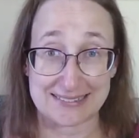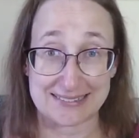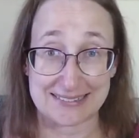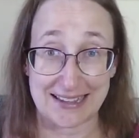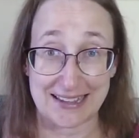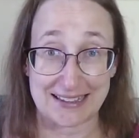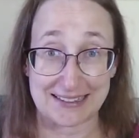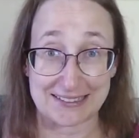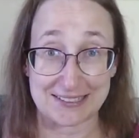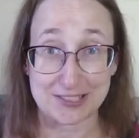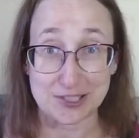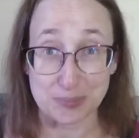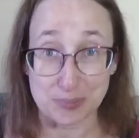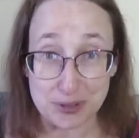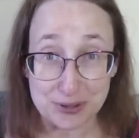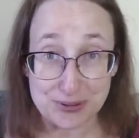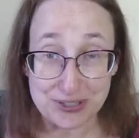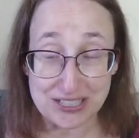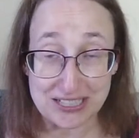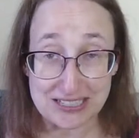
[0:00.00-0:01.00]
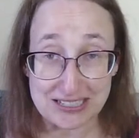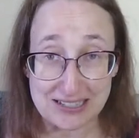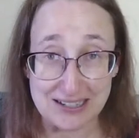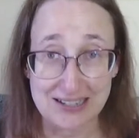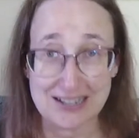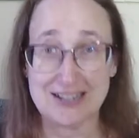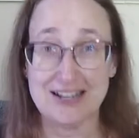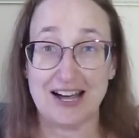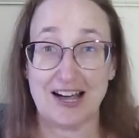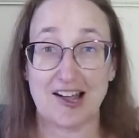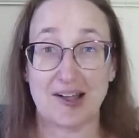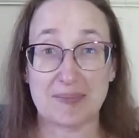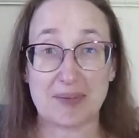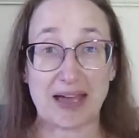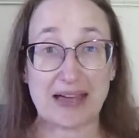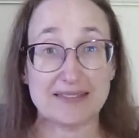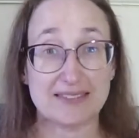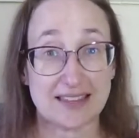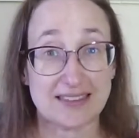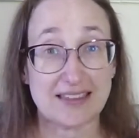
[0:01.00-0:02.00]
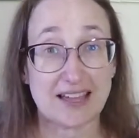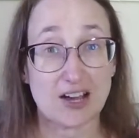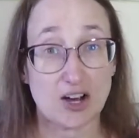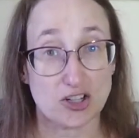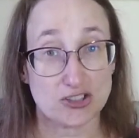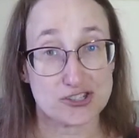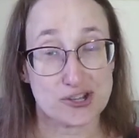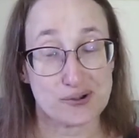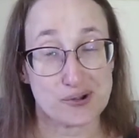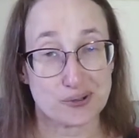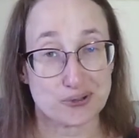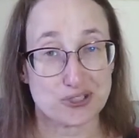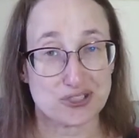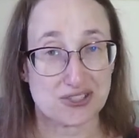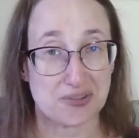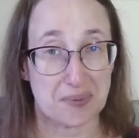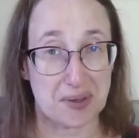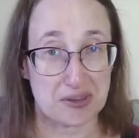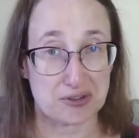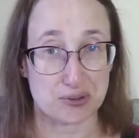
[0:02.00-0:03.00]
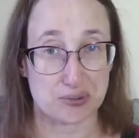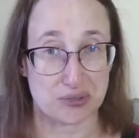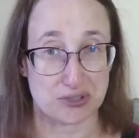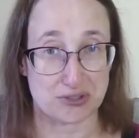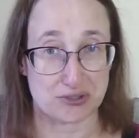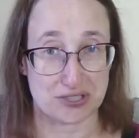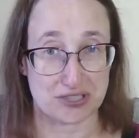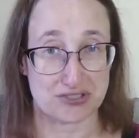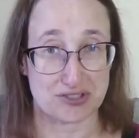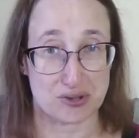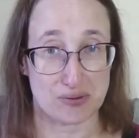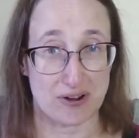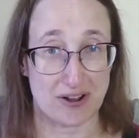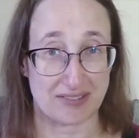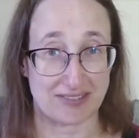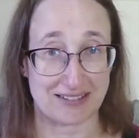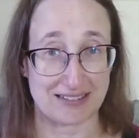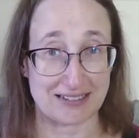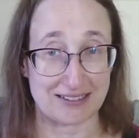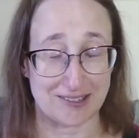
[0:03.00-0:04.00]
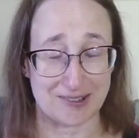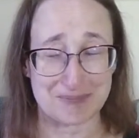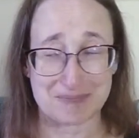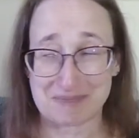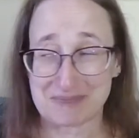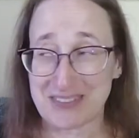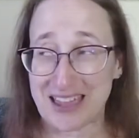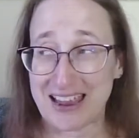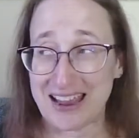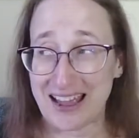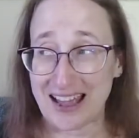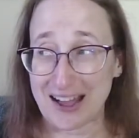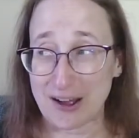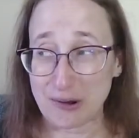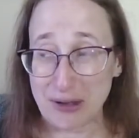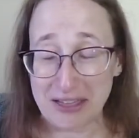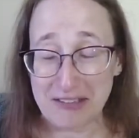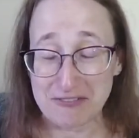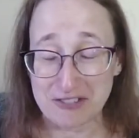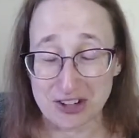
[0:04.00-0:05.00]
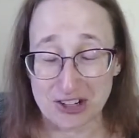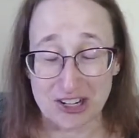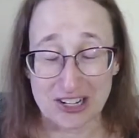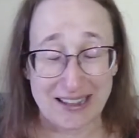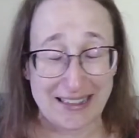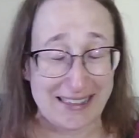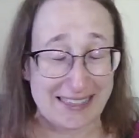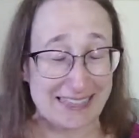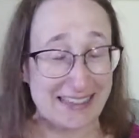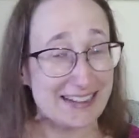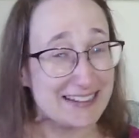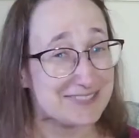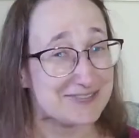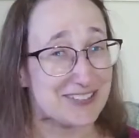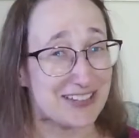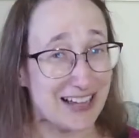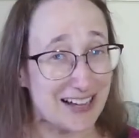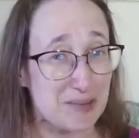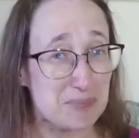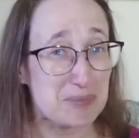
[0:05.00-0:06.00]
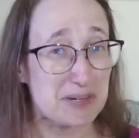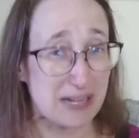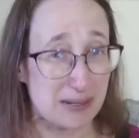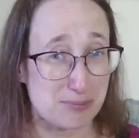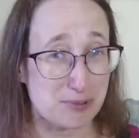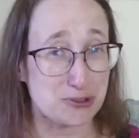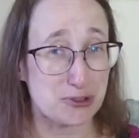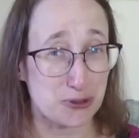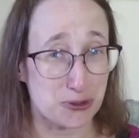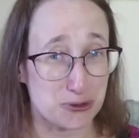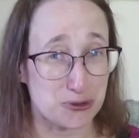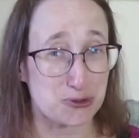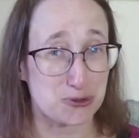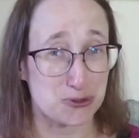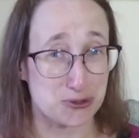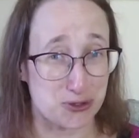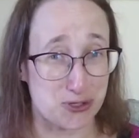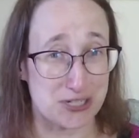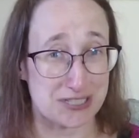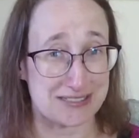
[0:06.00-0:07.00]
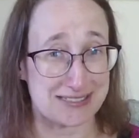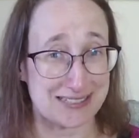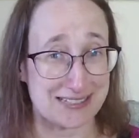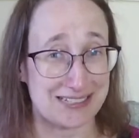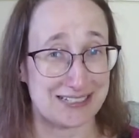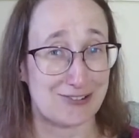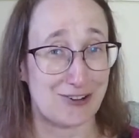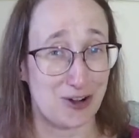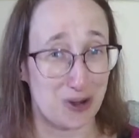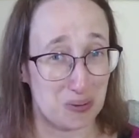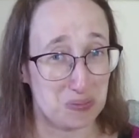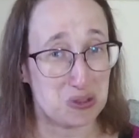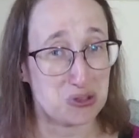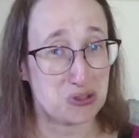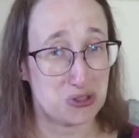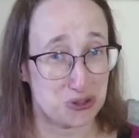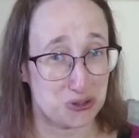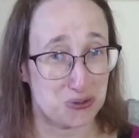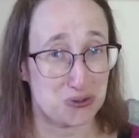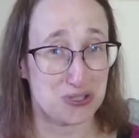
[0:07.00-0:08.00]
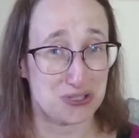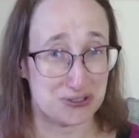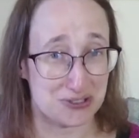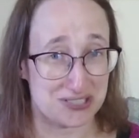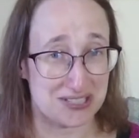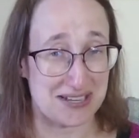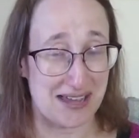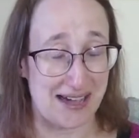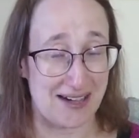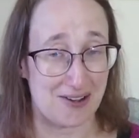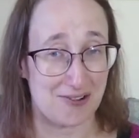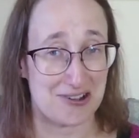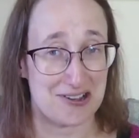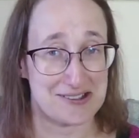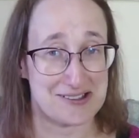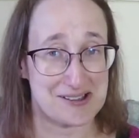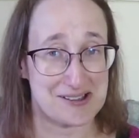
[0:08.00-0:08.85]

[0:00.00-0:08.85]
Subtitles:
and community, and then they also host some other retreats throughout the year. However, they have not been able to host retreats in almost 2 years now,